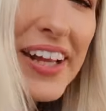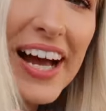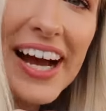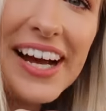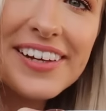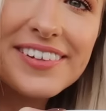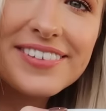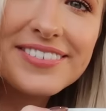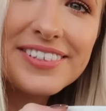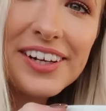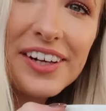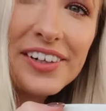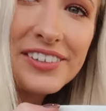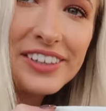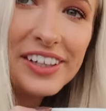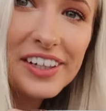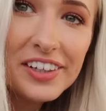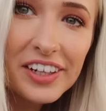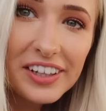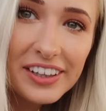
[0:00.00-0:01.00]
Nice.
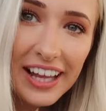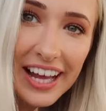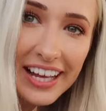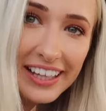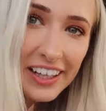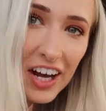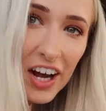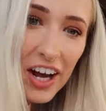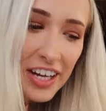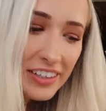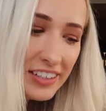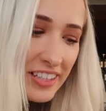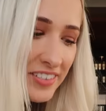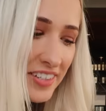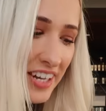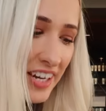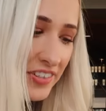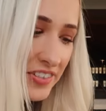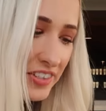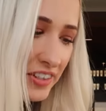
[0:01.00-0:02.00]
Cooked this is like nice. hardly
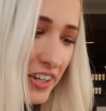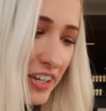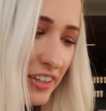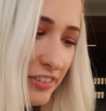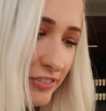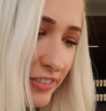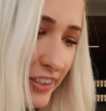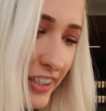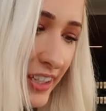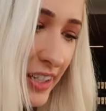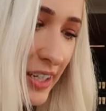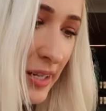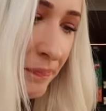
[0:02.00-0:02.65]
taste the coffee.